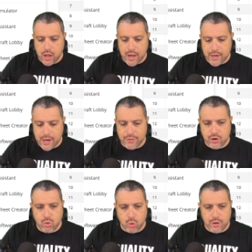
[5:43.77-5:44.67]

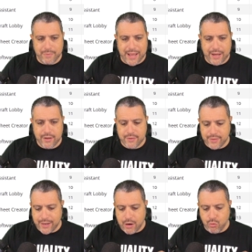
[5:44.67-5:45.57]
Another quarterback
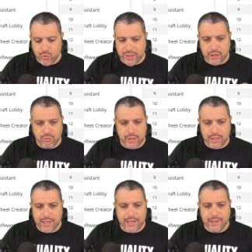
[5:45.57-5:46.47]
that I really,
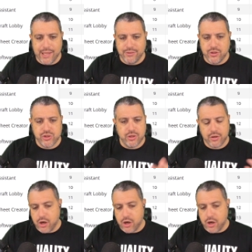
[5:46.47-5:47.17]
really like a lot this year.